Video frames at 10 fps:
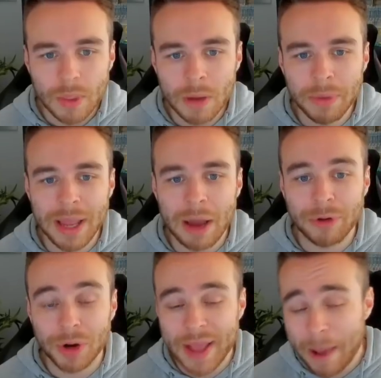But yeah, I've
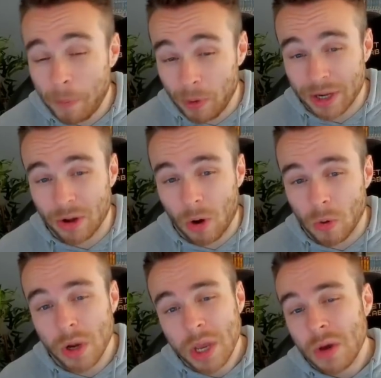got Kepa in
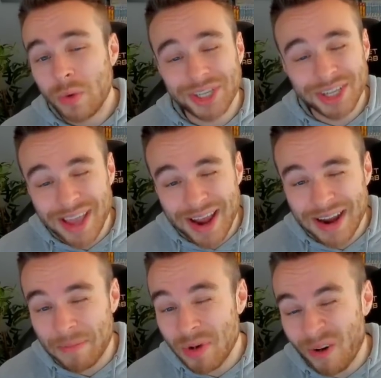goal, which
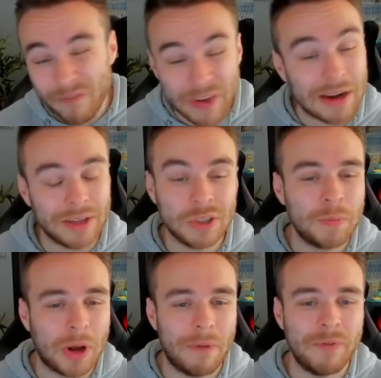again, I'm not feeling
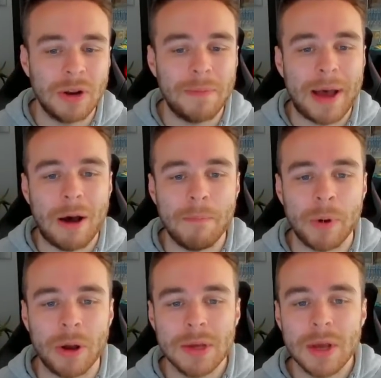super confident about.
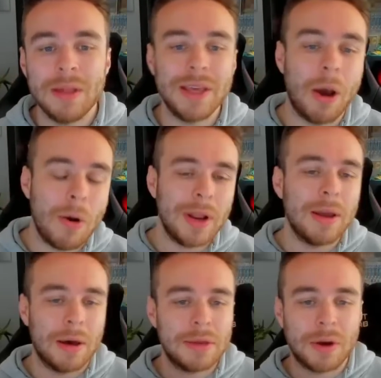But the
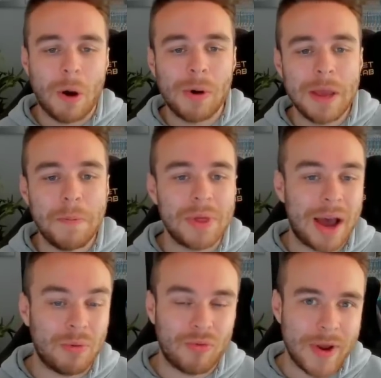only other goalkeeper that
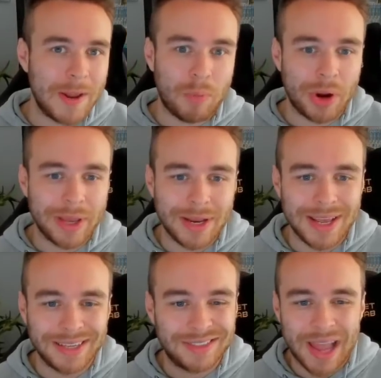I would really bring in
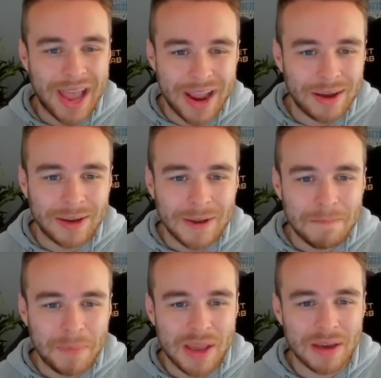is De Gea,
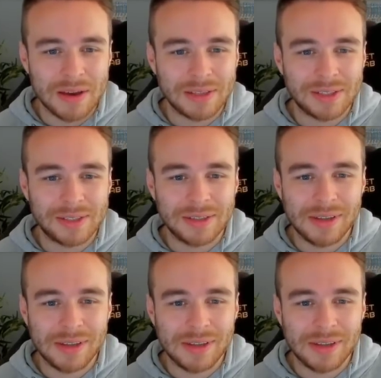because